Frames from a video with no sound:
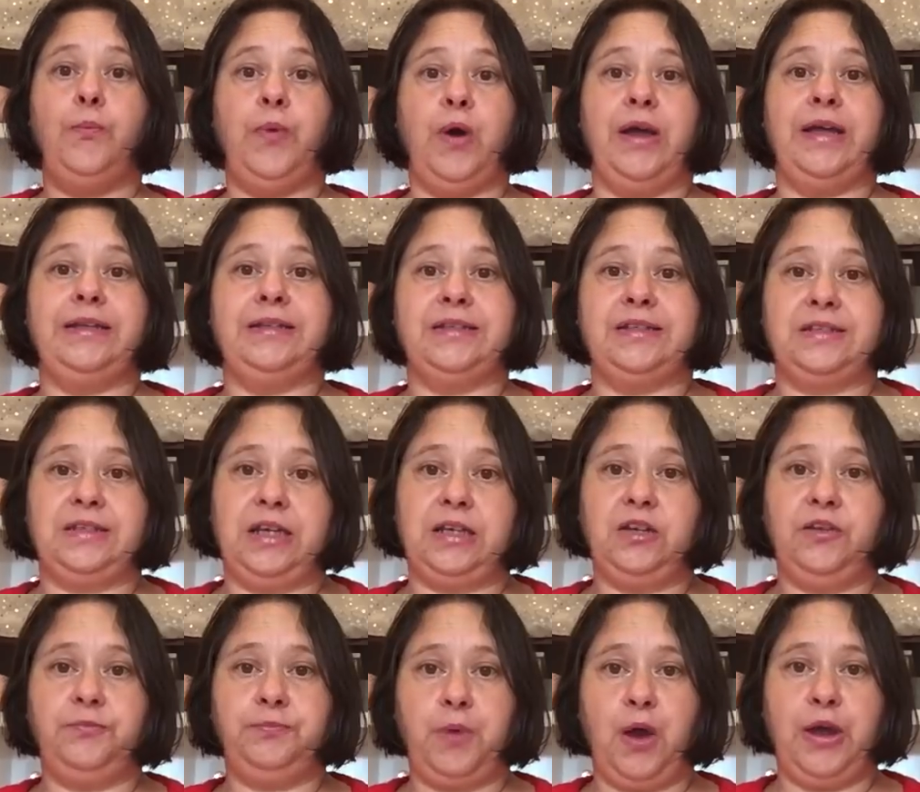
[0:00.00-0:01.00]
but instead
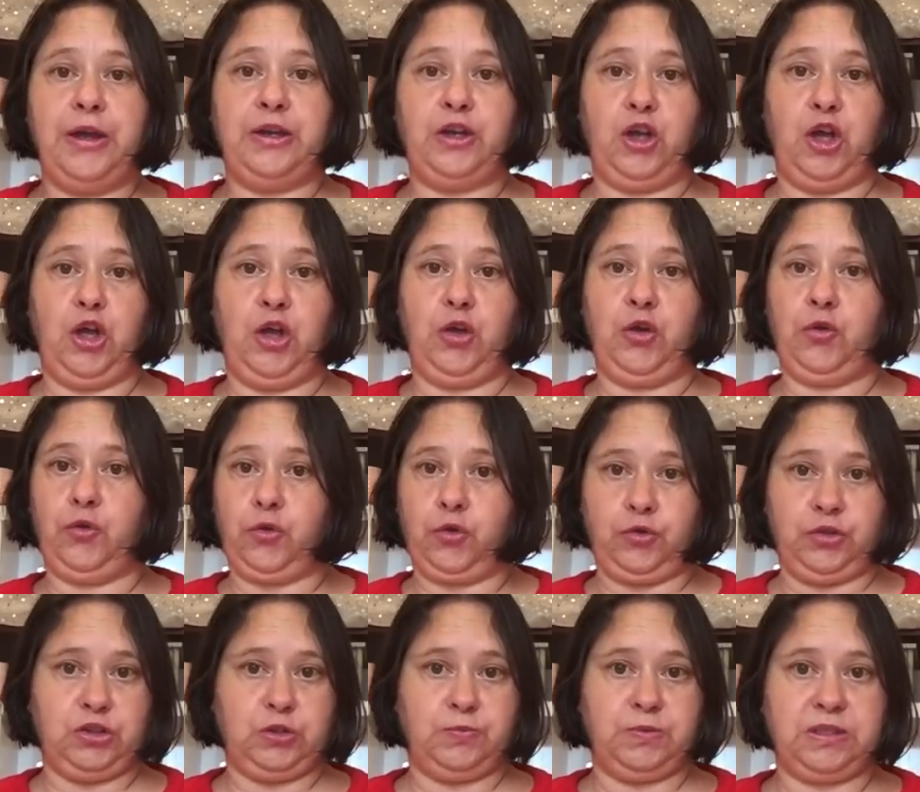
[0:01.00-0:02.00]
of buying a
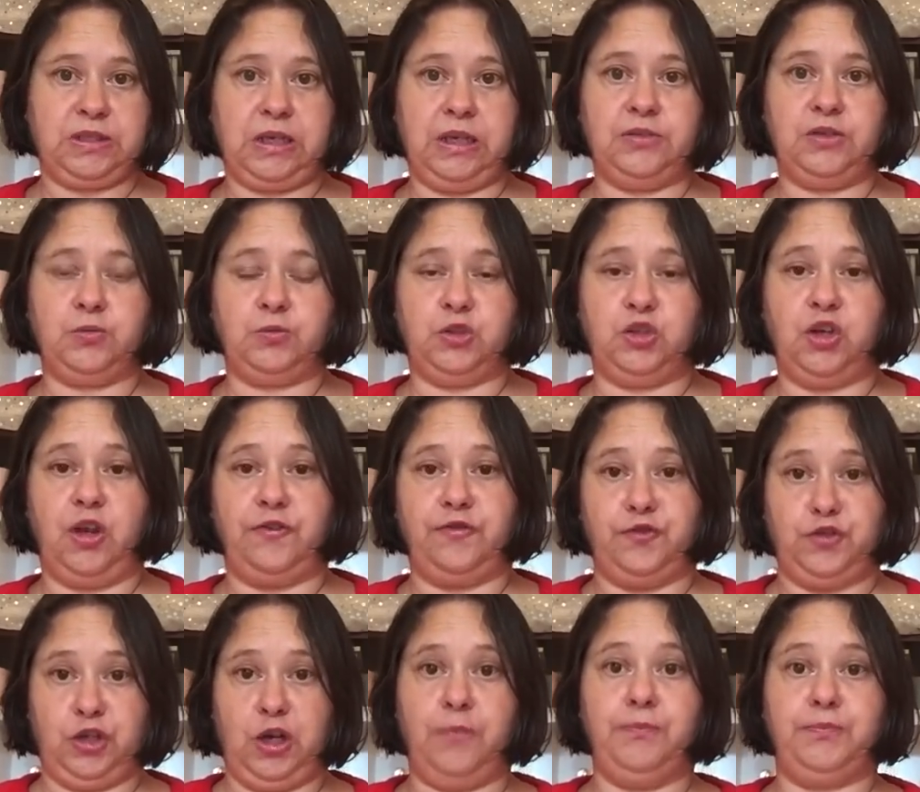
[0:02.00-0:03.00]
Christmas gift, which I've
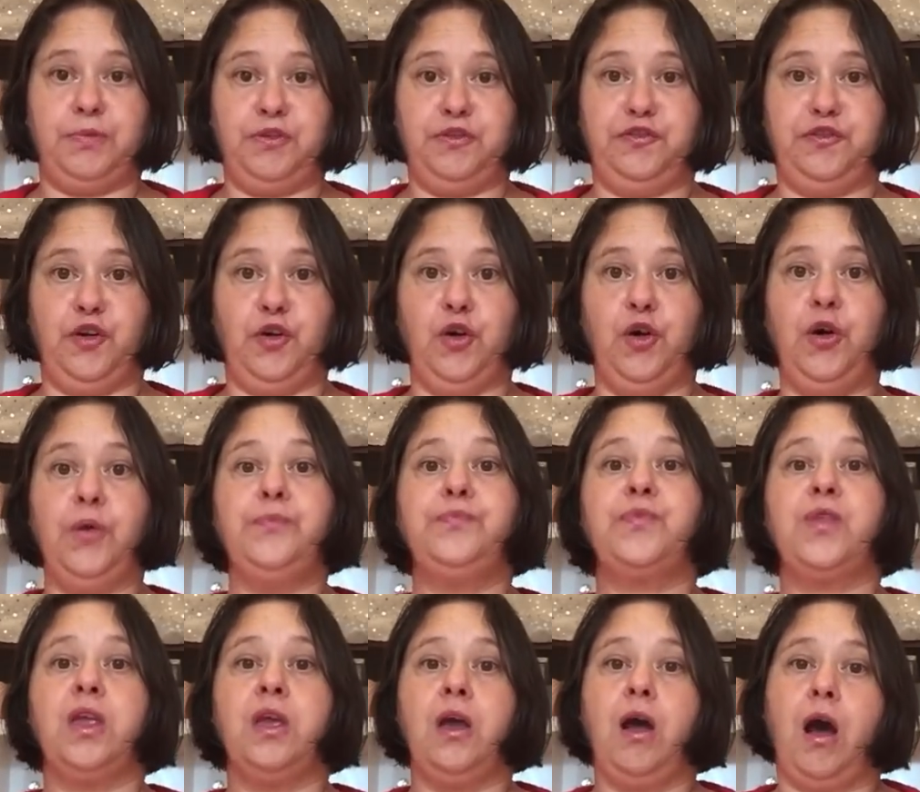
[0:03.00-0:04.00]
done before,
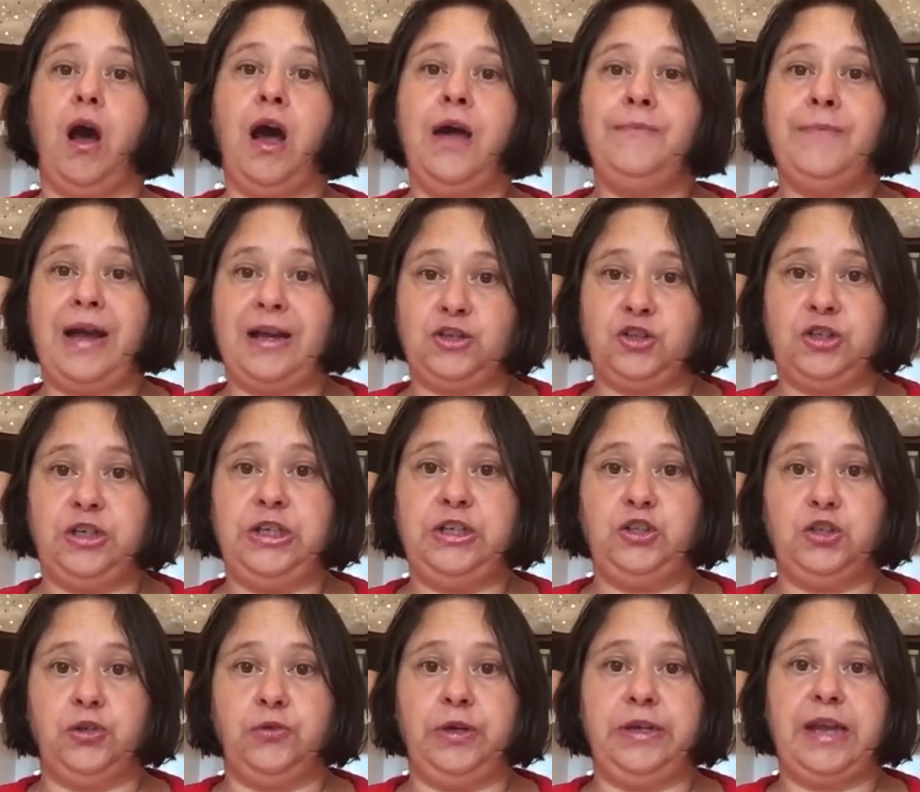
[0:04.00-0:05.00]
I'm actually
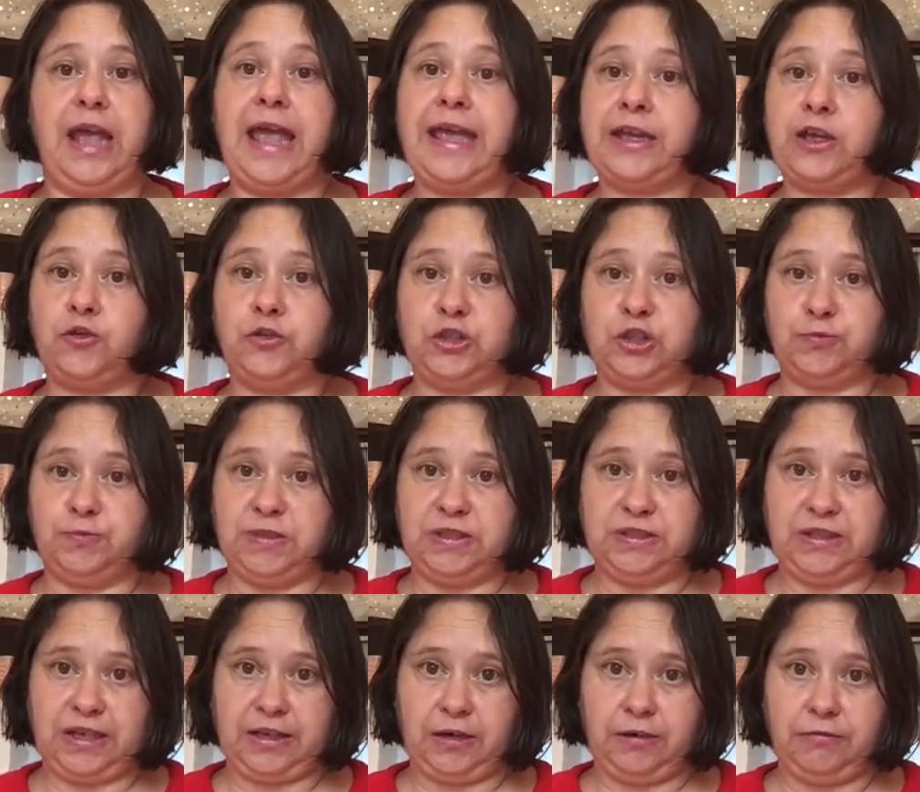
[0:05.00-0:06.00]
doing a Christmas
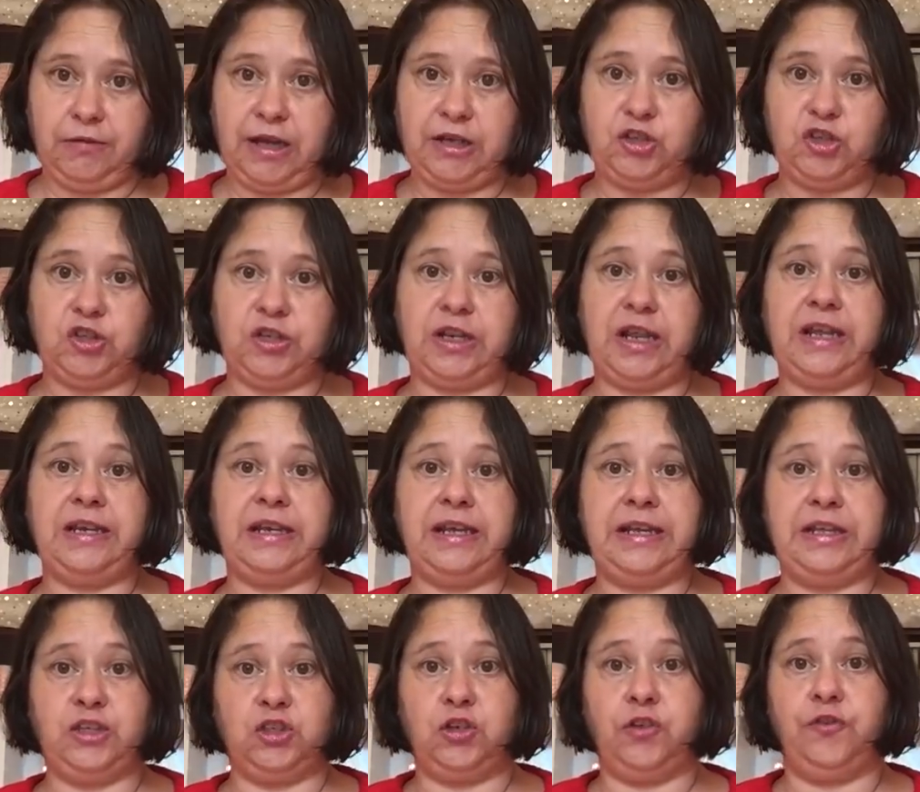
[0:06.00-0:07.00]
decoration in
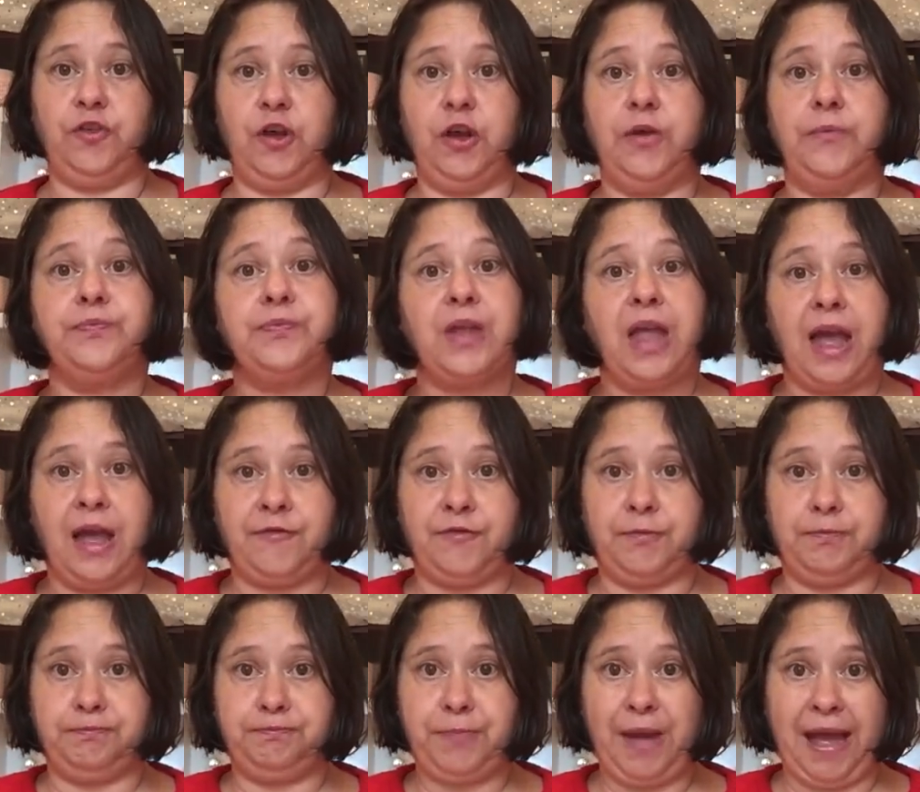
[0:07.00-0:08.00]
each of the
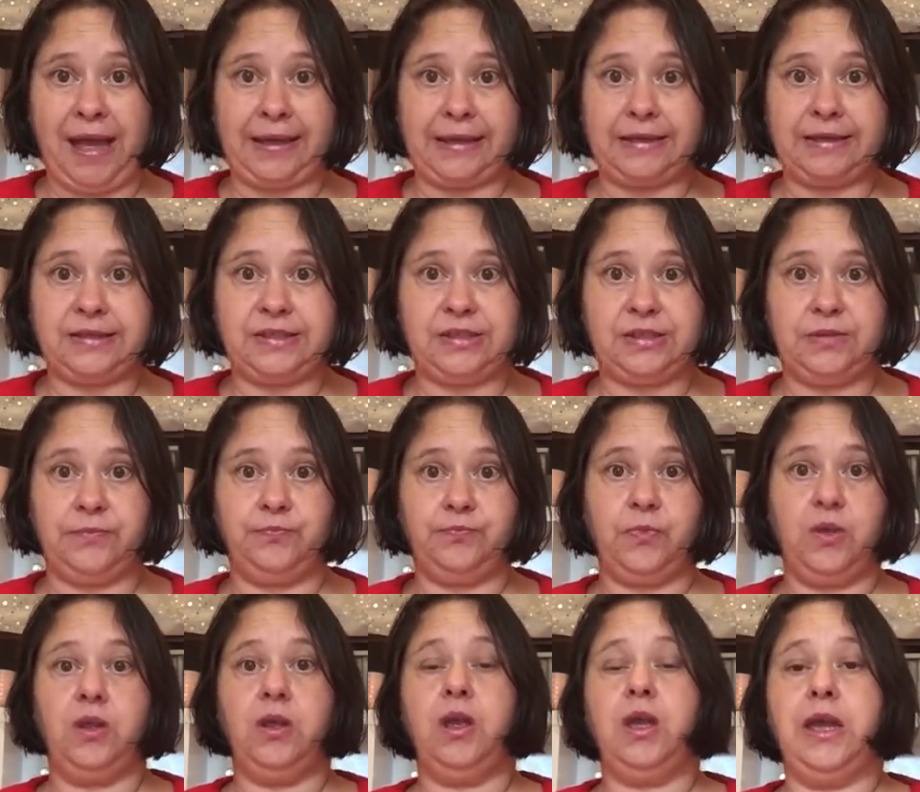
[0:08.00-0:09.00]
Advent bags.
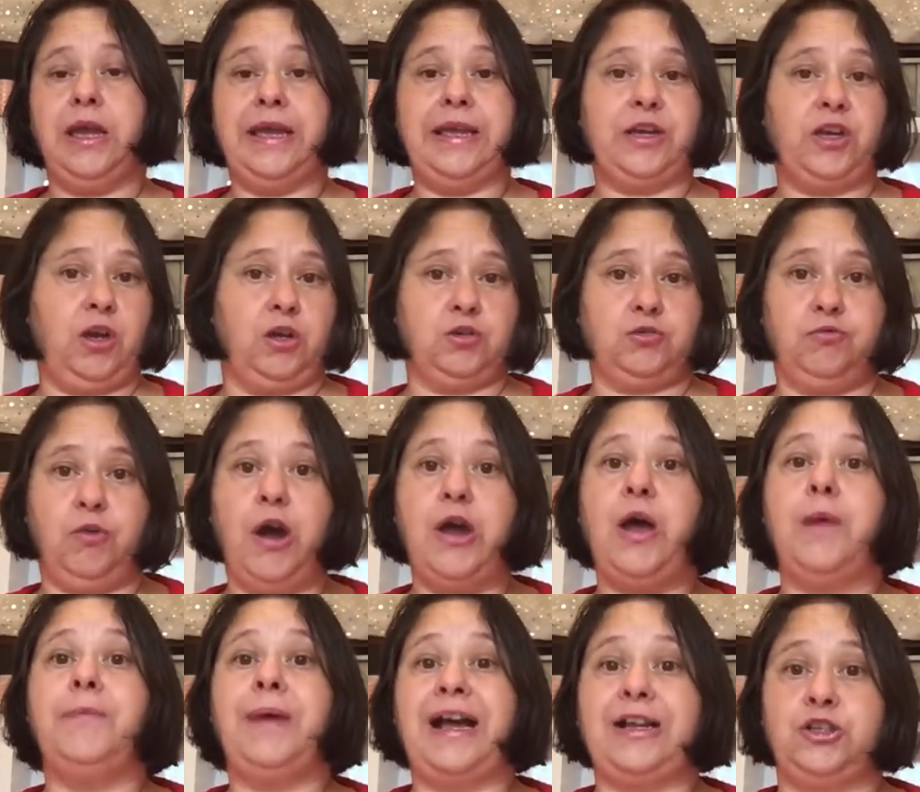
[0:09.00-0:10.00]
It goes right
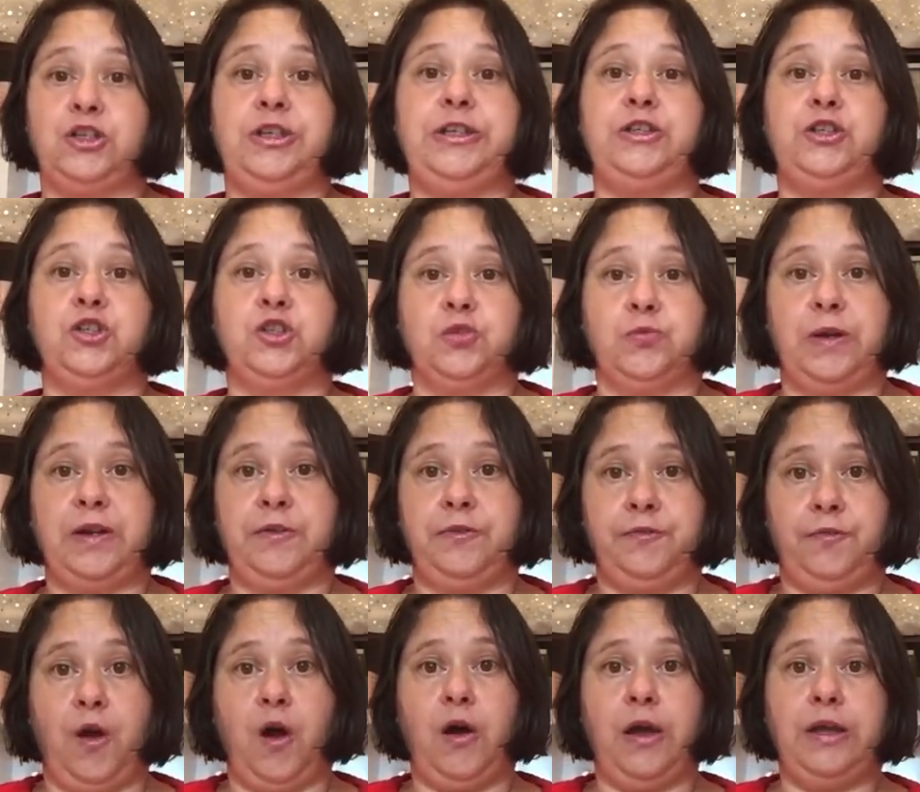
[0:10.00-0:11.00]
up actually to
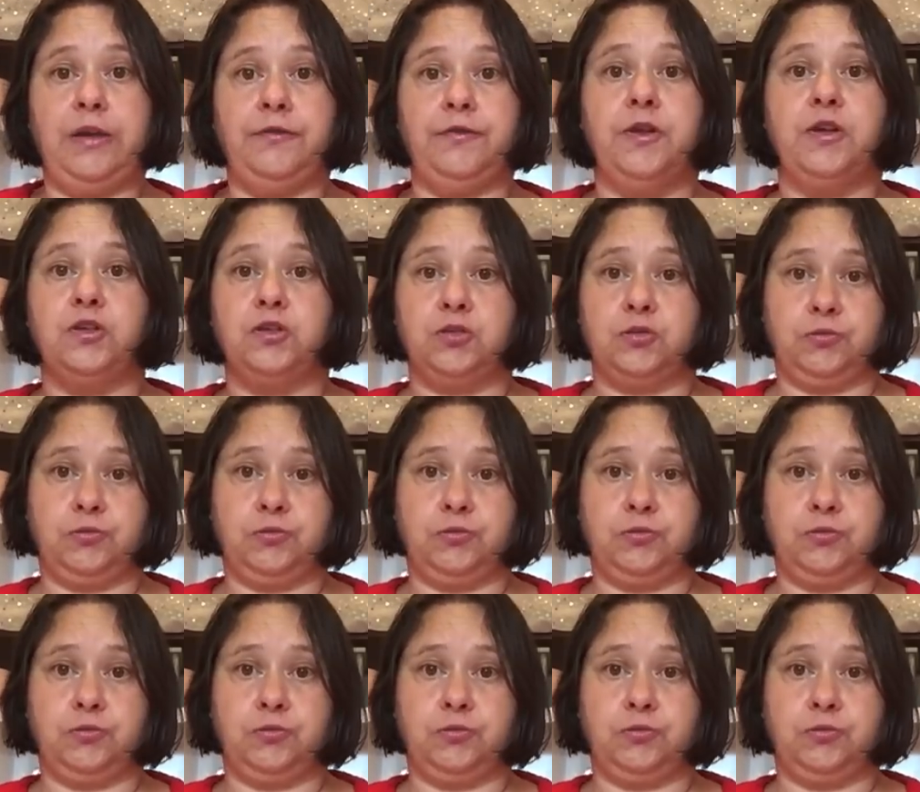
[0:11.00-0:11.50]
25,